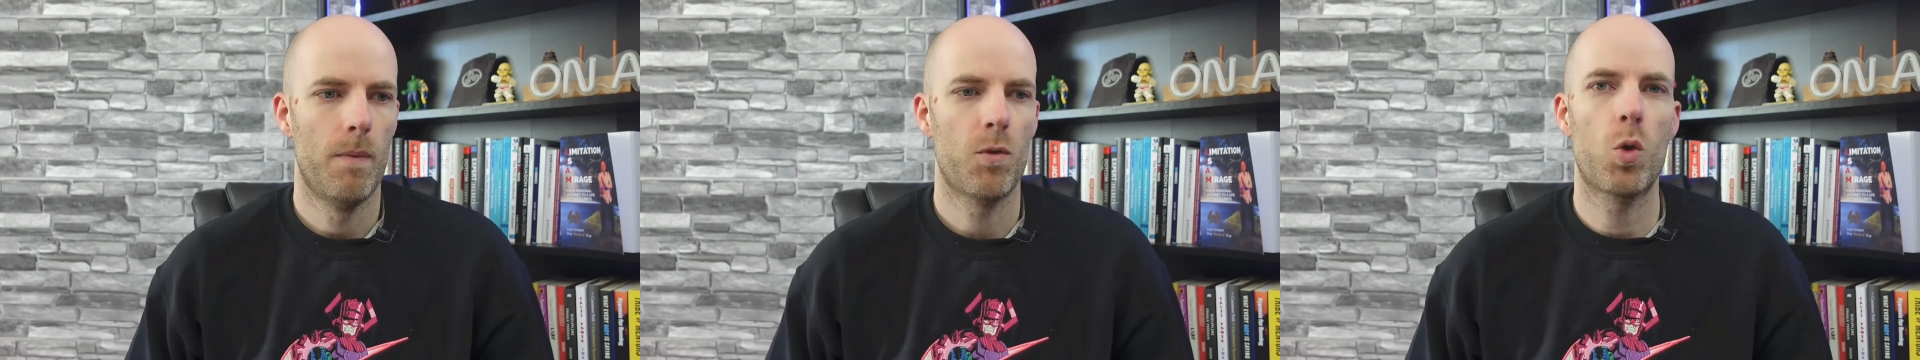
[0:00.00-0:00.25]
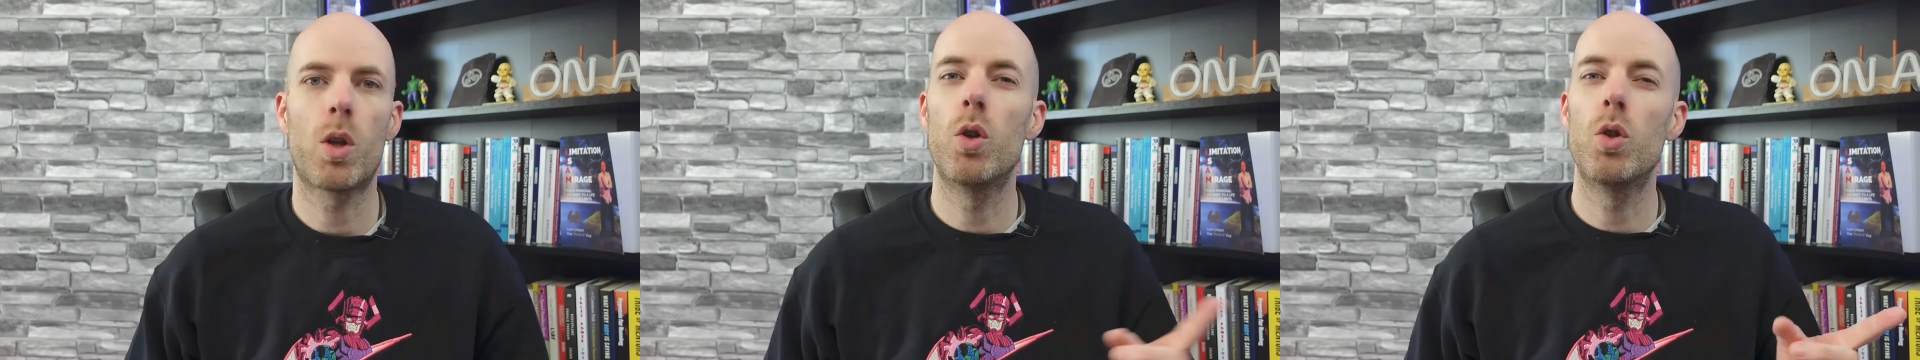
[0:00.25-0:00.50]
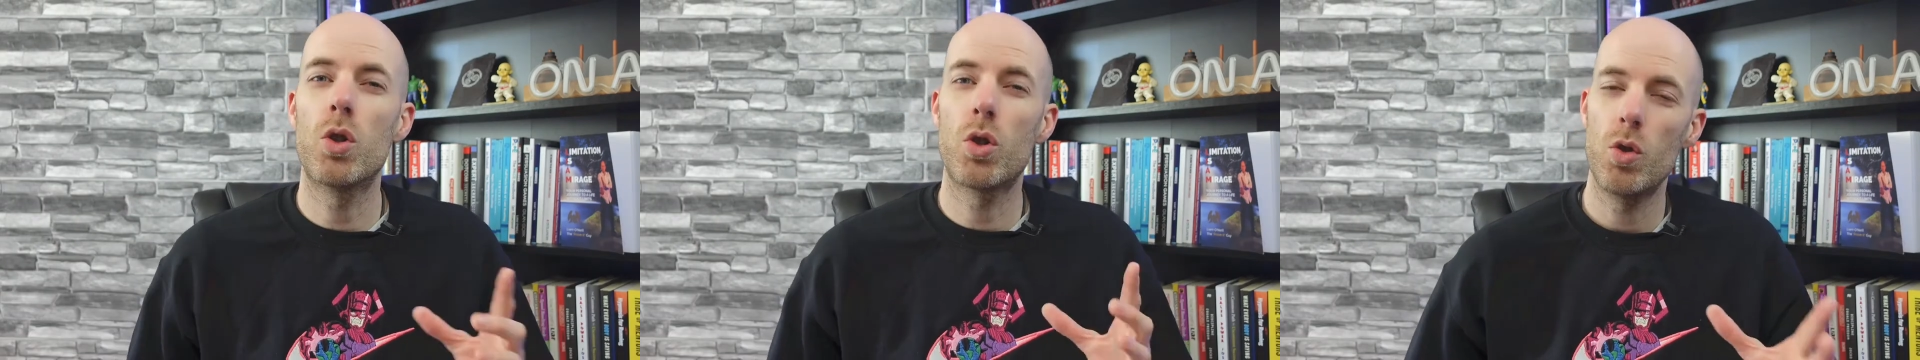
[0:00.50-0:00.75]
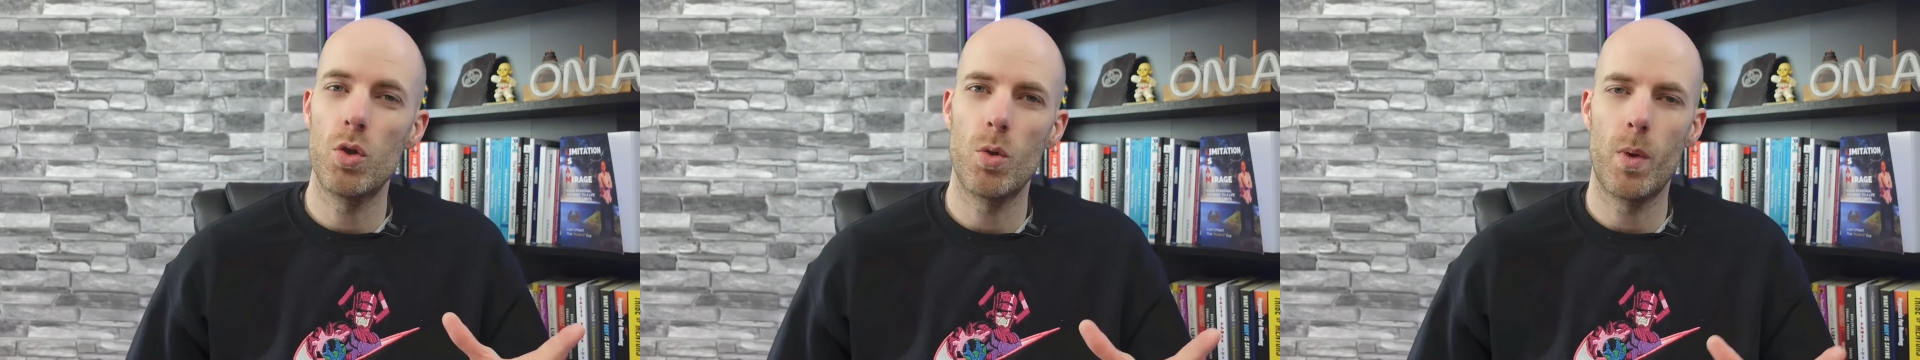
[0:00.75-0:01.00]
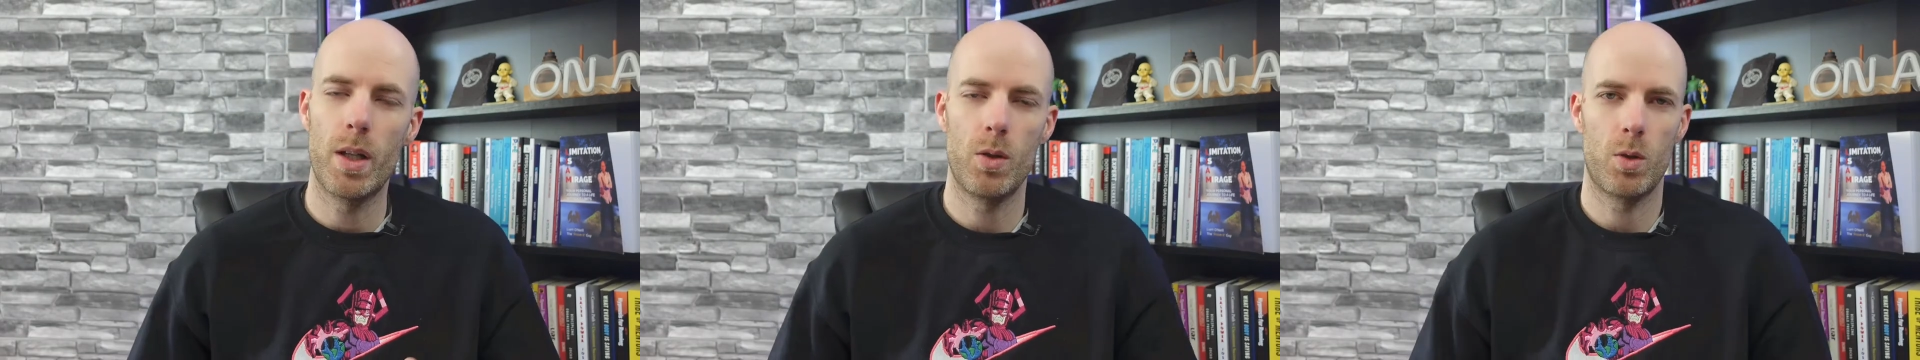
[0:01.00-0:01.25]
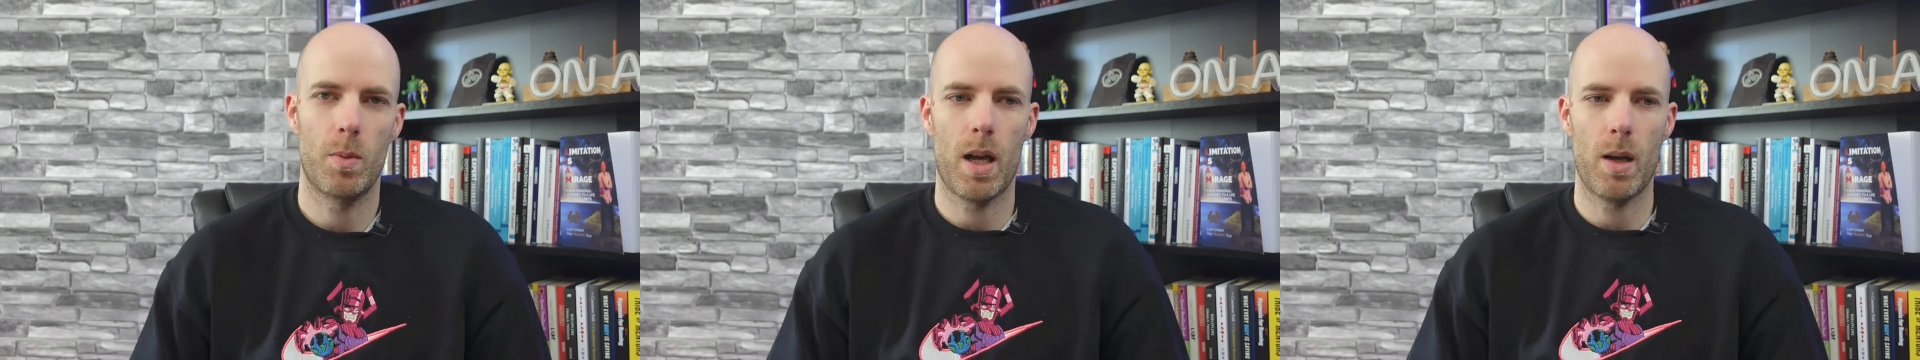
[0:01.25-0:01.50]
So I could just use the
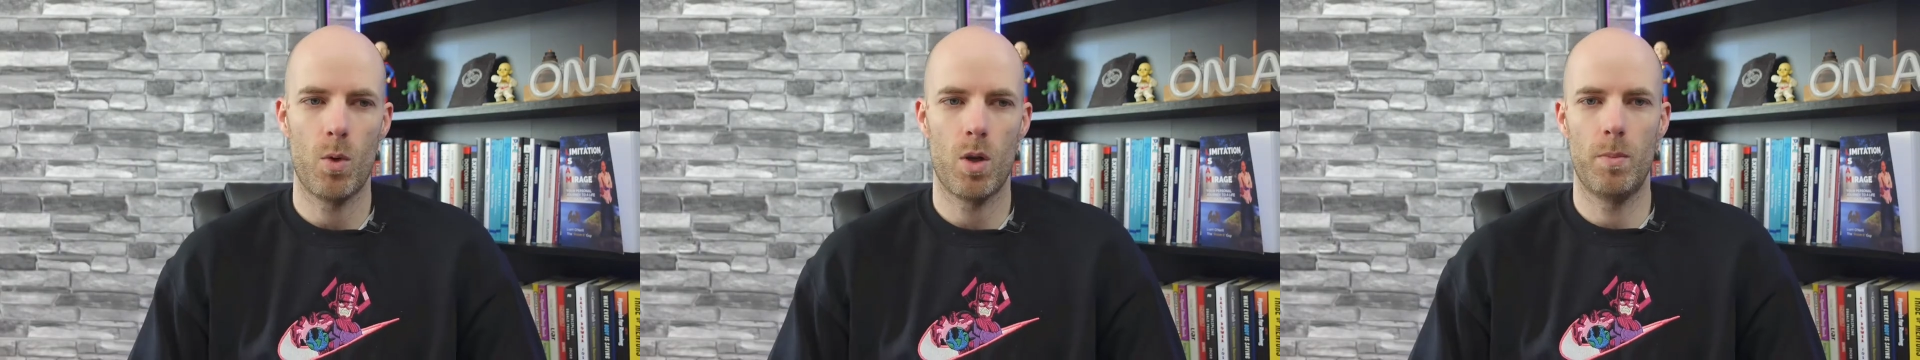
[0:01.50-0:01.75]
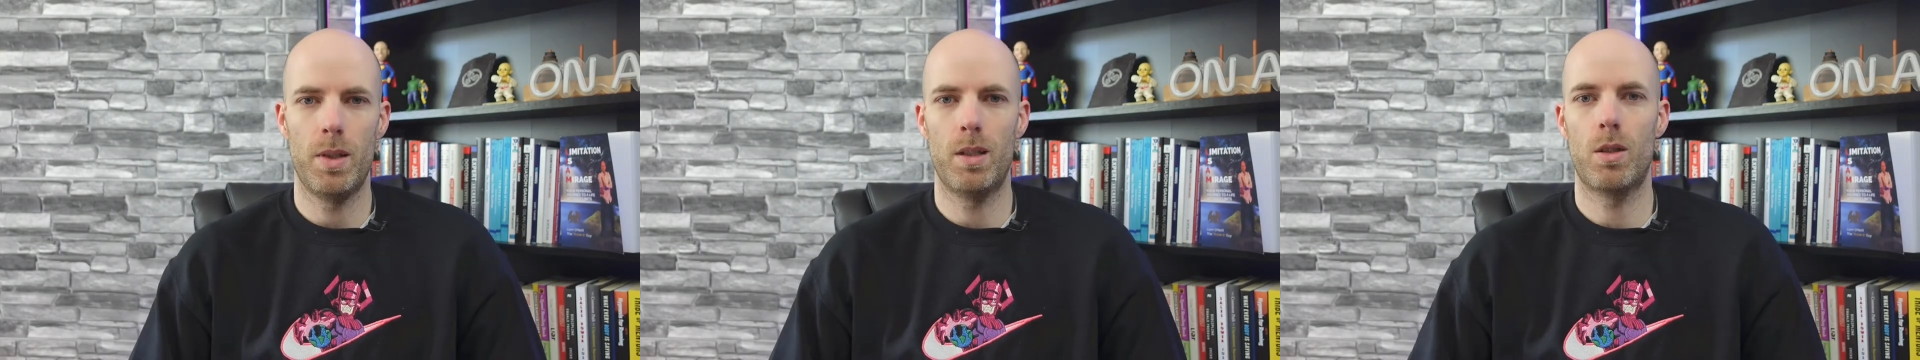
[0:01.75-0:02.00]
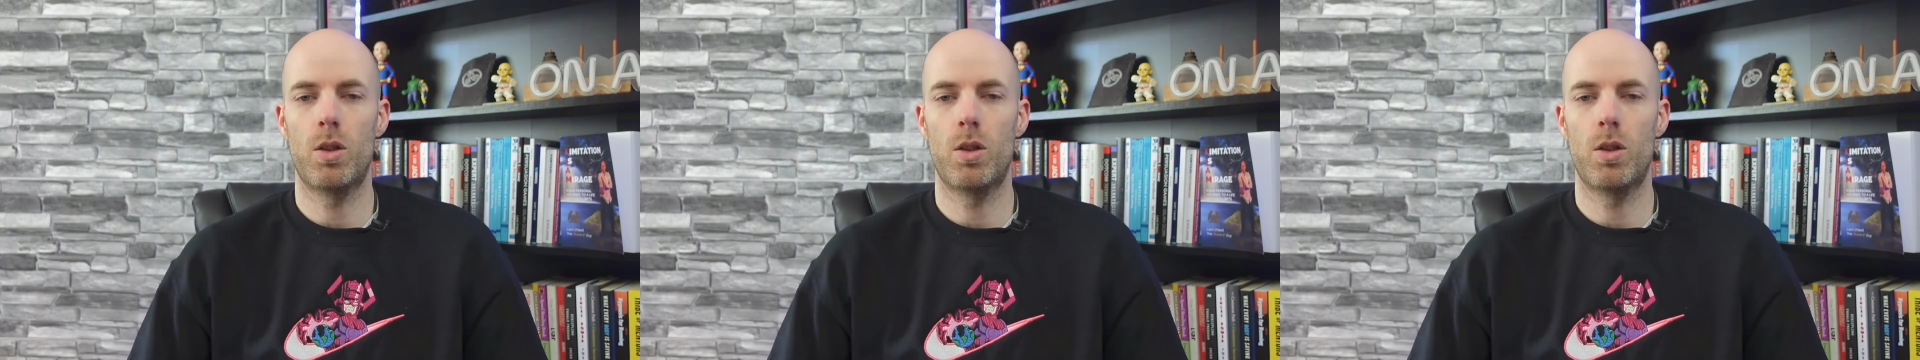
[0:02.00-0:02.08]
windows, but I want to be in